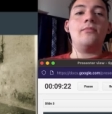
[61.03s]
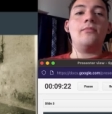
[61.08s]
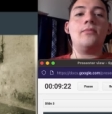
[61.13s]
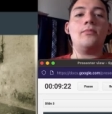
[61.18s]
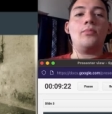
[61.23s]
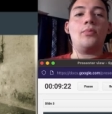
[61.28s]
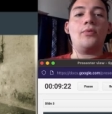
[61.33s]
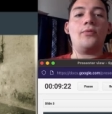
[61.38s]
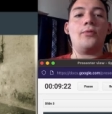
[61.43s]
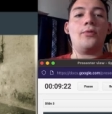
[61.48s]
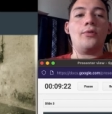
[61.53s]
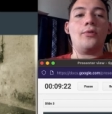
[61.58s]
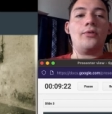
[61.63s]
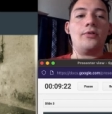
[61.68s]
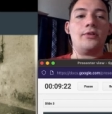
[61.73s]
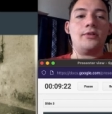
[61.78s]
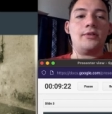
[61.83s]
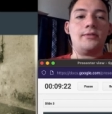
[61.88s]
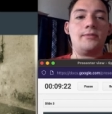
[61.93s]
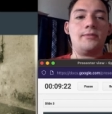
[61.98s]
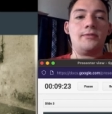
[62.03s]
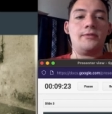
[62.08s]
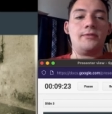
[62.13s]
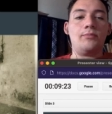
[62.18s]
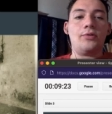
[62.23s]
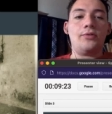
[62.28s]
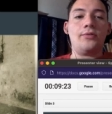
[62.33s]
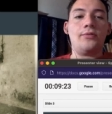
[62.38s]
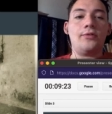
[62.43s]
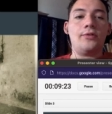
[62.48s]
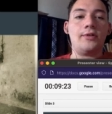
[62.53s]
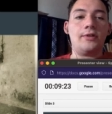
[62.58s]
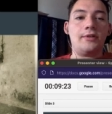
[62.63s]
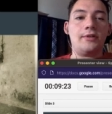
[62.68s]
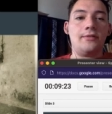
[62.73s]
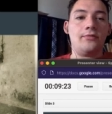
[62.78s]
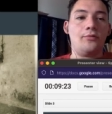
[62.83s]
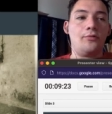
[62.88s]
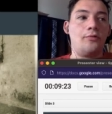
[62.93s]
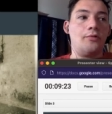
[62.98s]
before the
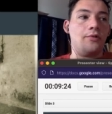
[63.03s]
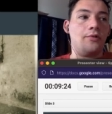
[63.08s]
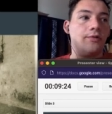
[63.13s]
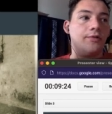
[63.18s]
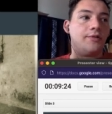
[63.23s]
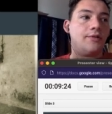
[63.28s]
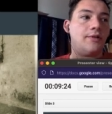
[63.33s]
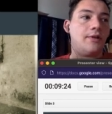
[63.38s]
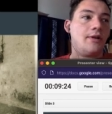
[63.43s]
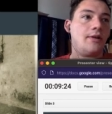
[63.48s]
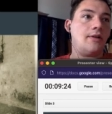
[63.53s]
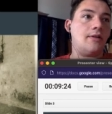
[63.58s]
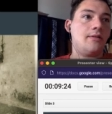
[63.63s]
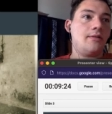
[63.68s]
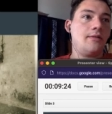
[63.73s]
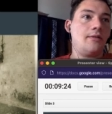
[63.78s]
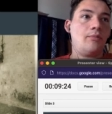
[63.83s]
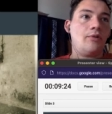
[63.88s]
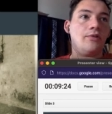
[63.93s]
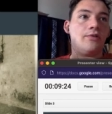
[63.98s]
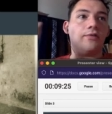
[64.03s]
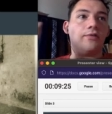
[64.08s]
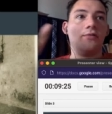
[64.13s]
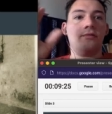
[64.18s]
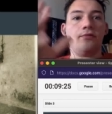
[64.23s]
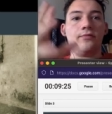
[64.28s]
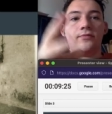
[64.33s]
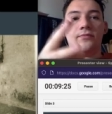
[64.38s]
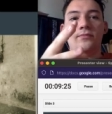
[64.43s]
Civil War, there's like a bunch of